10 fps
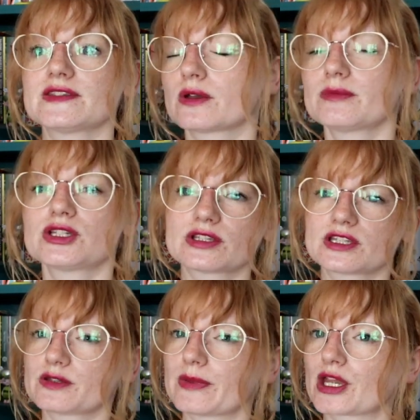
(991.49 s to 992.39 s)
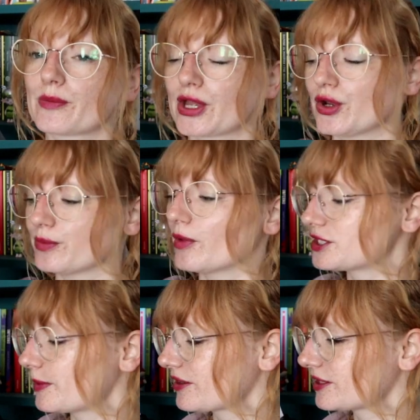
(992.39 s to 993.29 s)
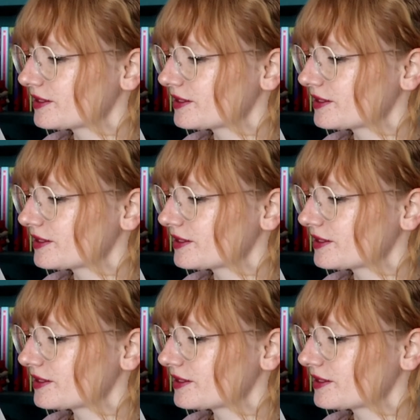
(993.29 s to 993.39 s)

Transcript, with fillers: so I'm interested to make up my own mind about